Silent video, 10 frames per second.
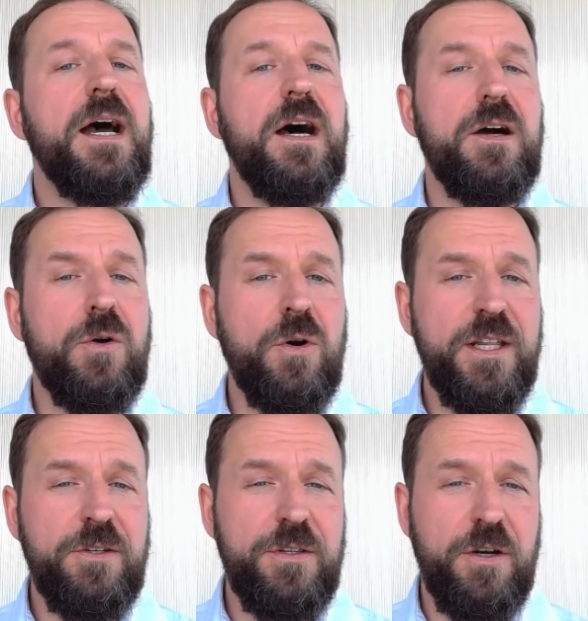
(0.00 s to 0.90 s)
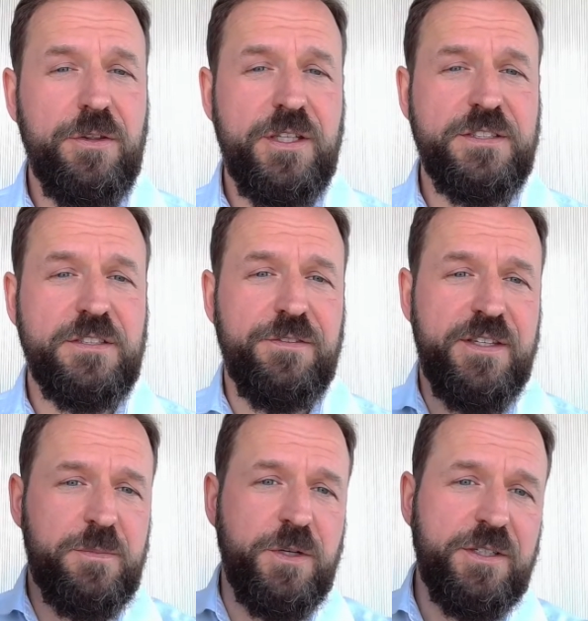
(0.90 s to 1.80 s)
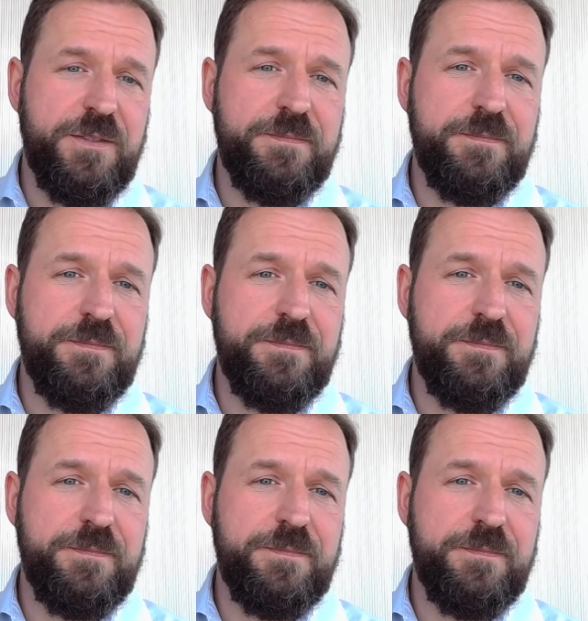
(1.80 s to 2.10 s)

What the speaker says: According to the authors of this book,